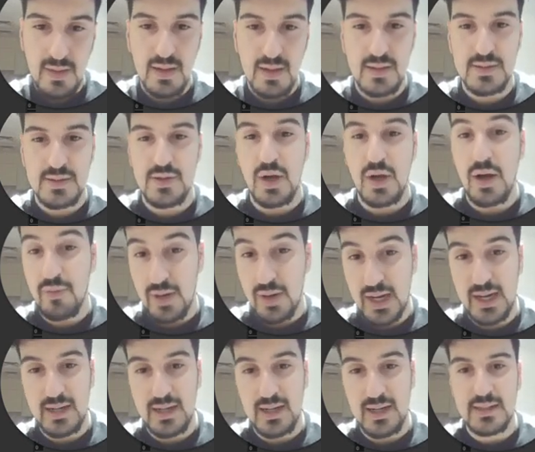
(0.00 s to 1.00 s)
So I would
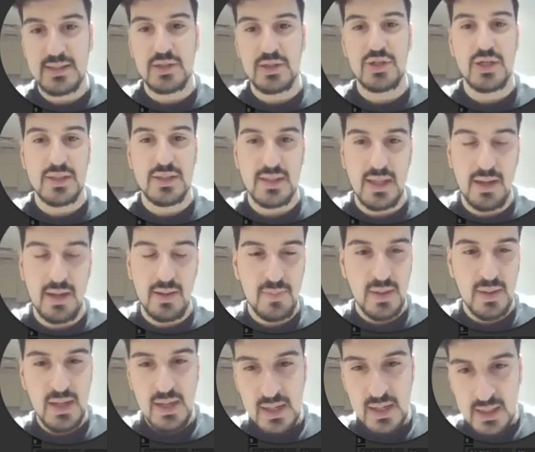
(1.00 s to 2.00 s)
highly suggest that.
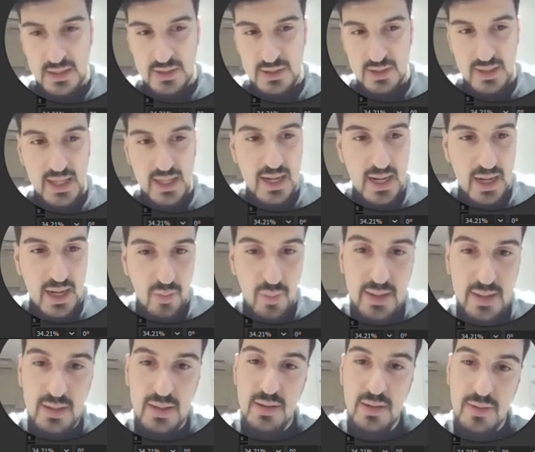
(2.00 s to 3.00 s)
So then I
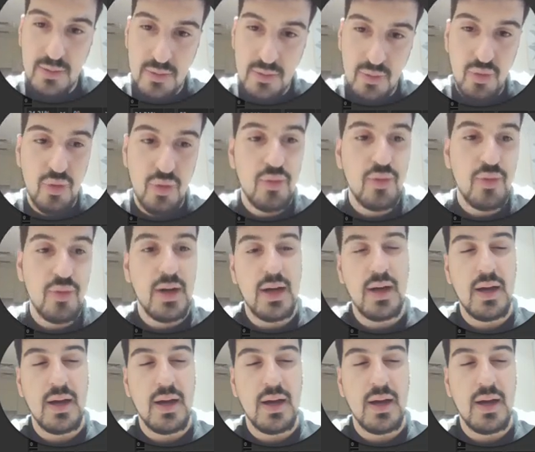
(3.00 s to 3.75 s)
went through